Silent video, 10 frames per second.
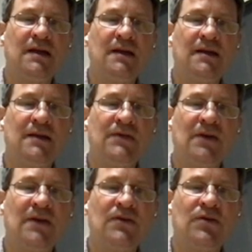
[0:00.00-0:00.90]
In this
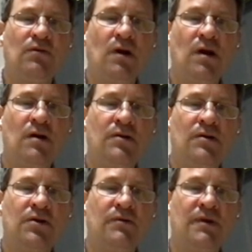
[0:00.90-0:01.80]
sense, you are to
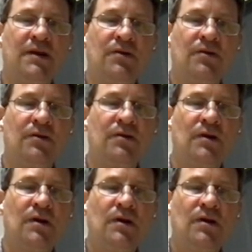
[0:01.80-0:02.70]
greet her
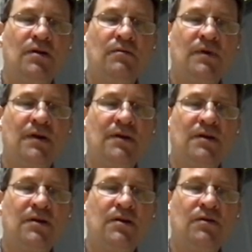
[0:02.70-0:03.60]
with
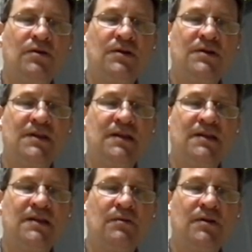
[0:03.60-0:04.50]
courtesy.
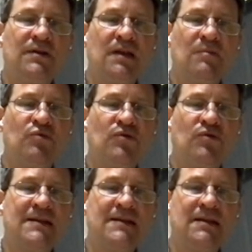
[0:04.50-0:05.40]
So we're using a
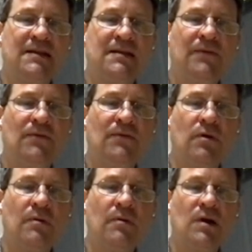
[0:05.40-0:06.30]
present
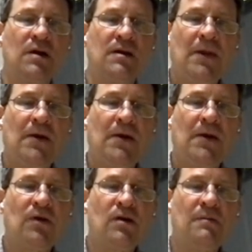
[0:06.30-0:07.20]
form to
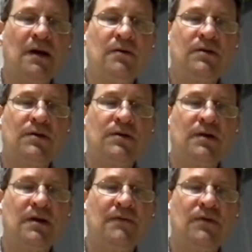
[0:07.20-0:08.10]
talk about
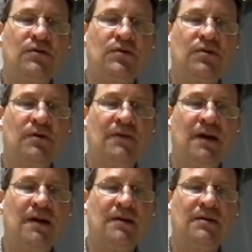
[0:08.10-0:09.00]
a future
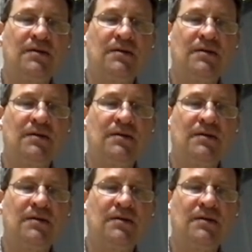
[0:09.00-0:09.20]
event.